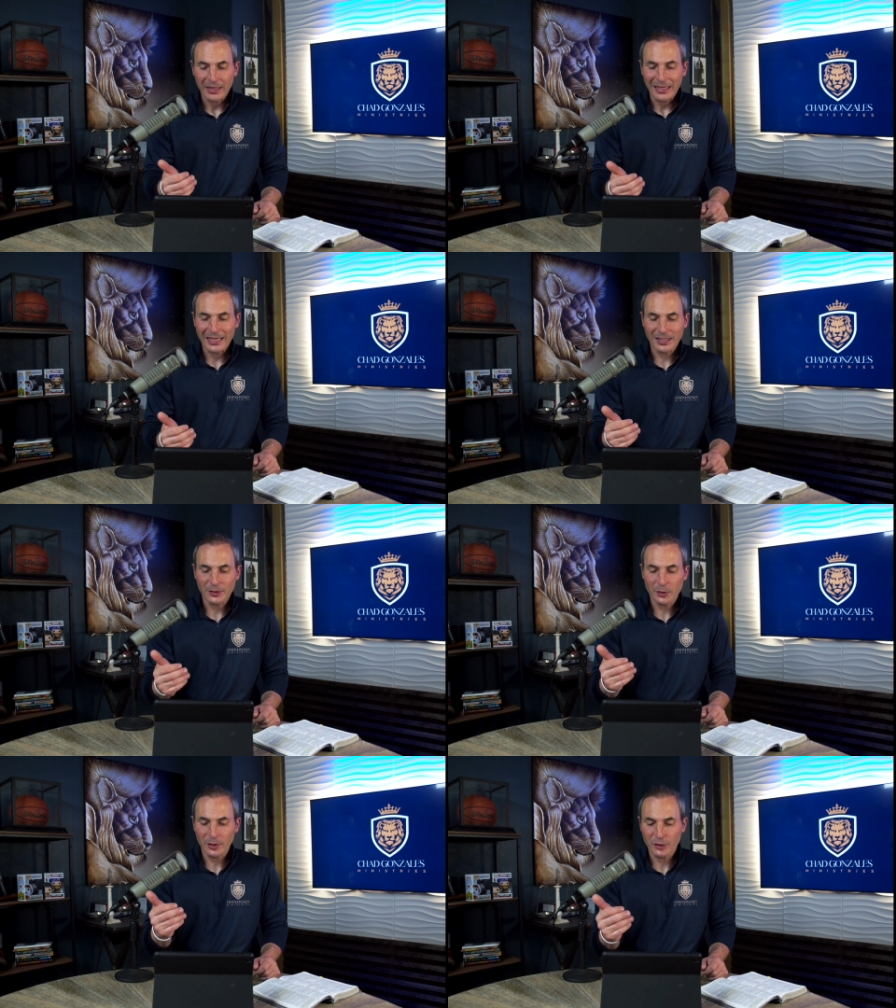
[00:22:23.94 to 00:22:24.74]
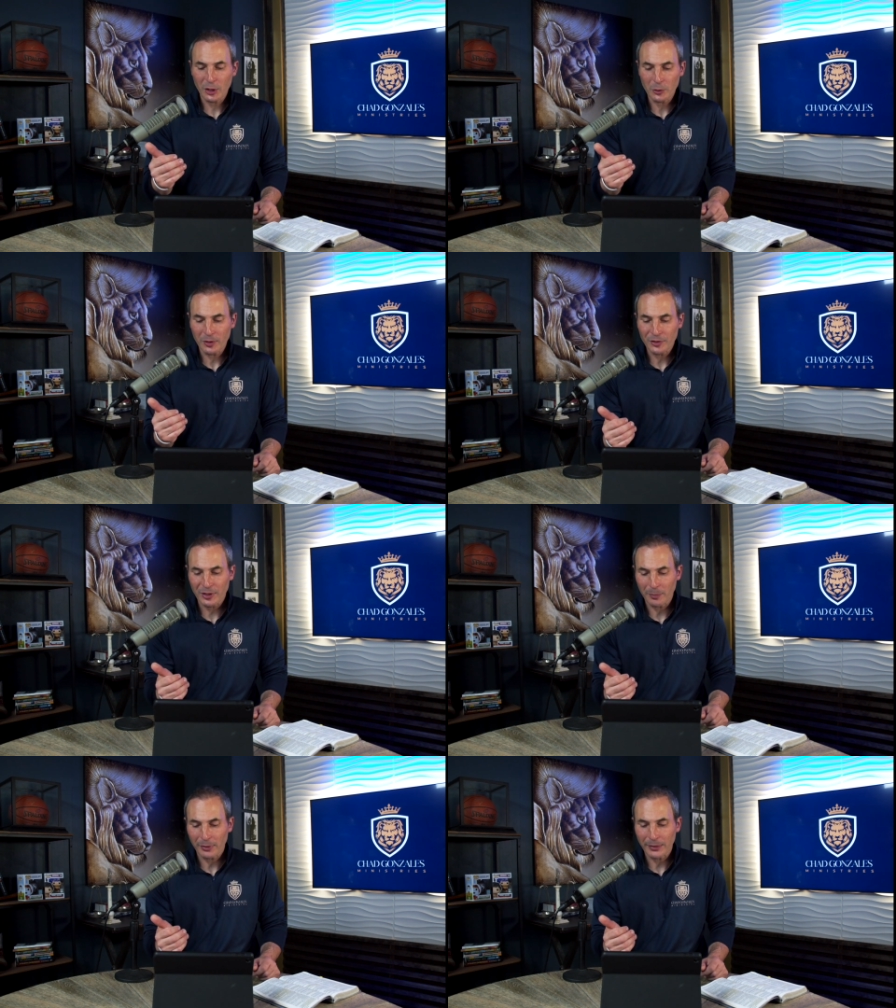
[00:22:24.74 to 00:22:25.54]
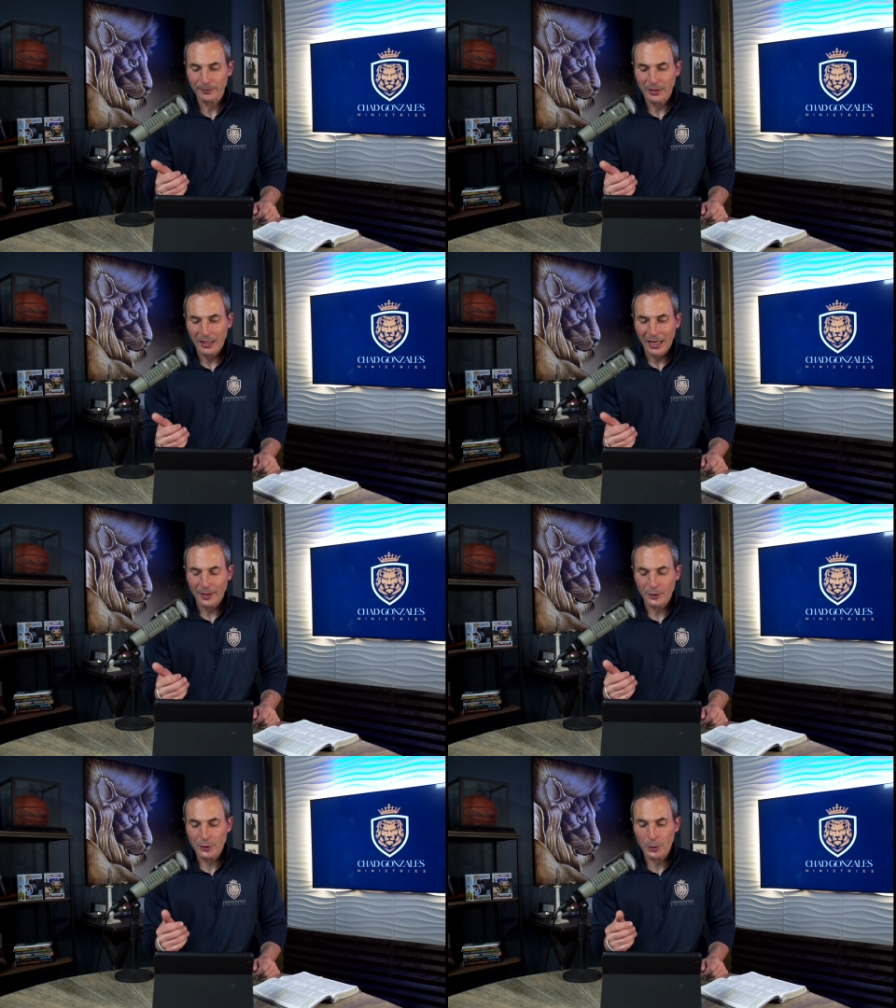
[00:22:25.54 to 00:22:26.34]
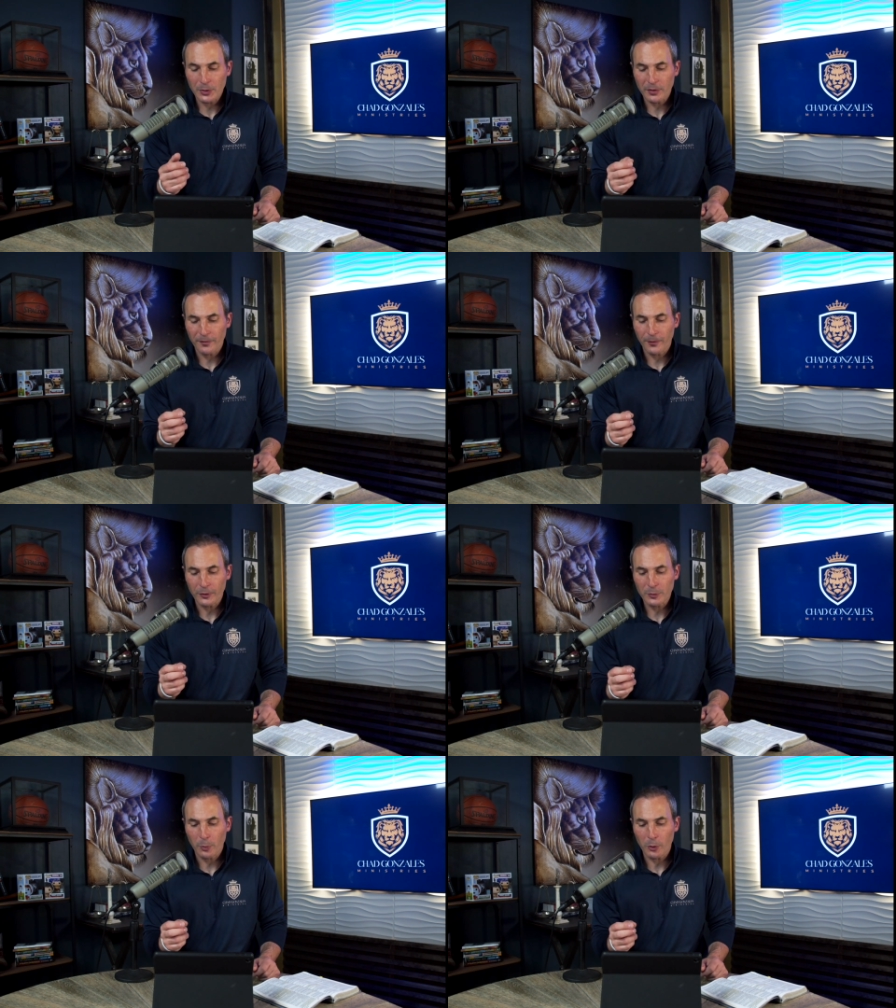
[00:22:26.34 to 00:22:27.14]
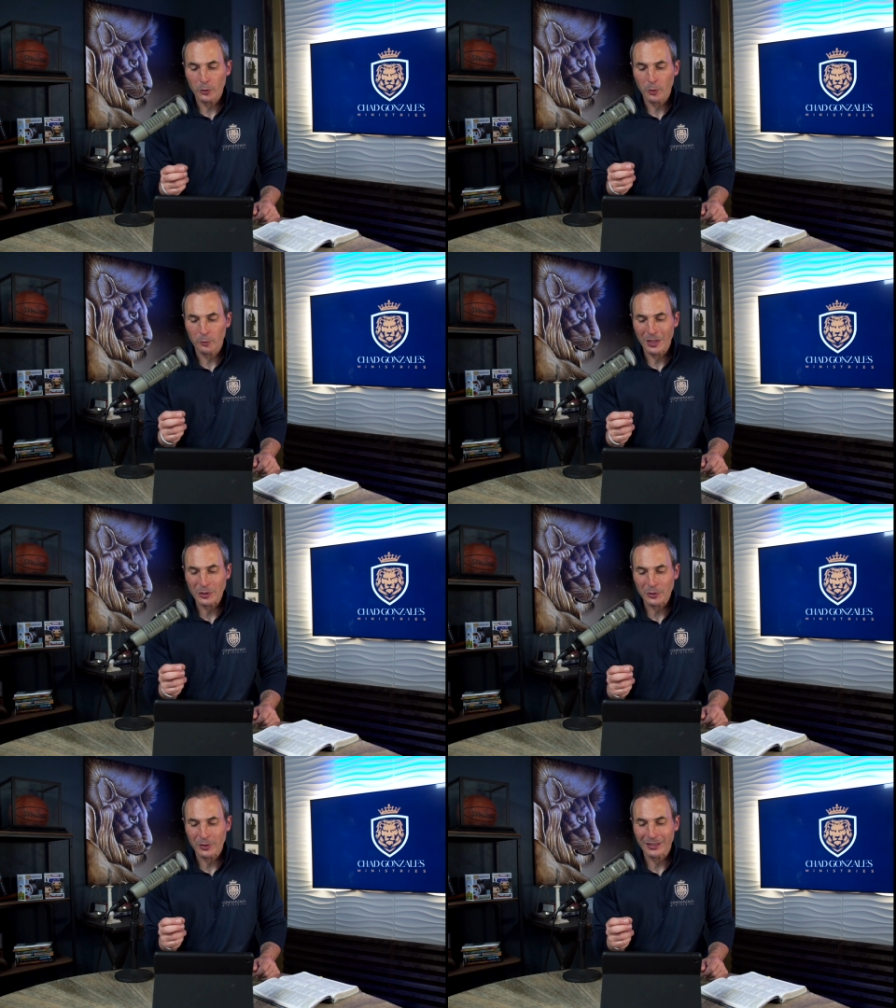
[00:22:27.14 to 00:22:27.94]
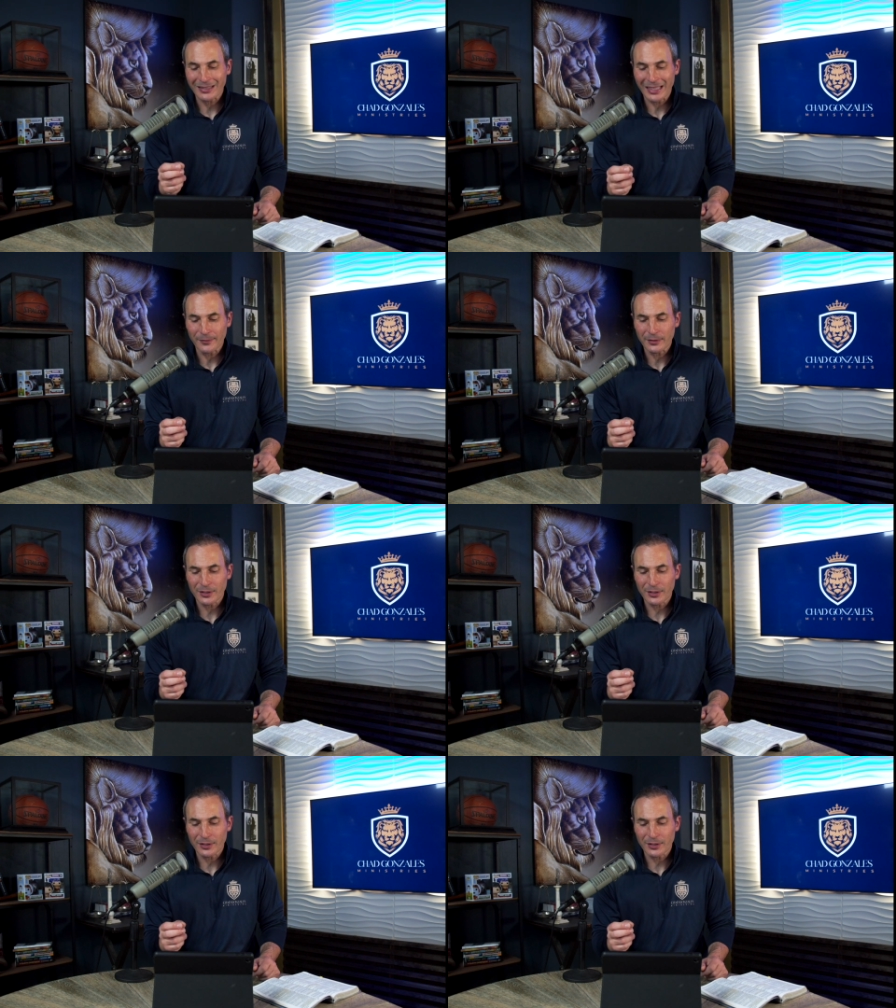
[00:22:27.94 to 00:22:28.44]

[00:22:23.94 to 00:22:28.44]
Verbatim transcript: He said, to the general assembly and the church of the firstborn who are registered in heaven,